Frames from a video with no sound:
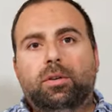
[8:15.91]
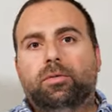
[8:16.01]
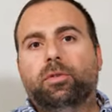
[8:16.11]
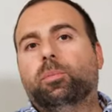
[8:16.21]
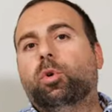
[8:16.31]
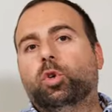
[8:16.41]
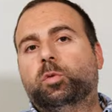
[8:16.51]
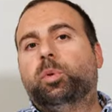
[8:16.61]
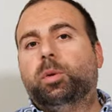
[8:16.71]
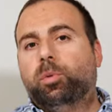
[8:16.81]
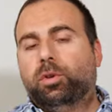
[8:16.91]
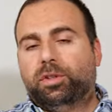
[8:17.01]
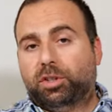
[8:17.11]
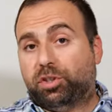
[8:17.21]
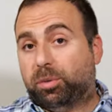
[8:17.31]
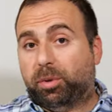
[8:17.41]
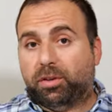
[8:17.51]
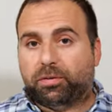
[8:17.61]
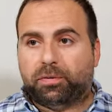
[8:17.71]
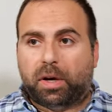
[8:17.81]
for most people, this should
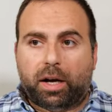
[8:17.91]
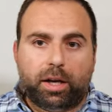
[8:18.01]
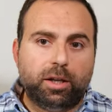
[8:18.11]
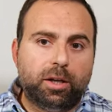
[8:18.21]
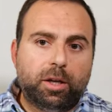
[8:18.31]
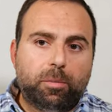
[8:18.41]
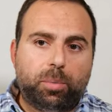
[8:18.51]
be fine,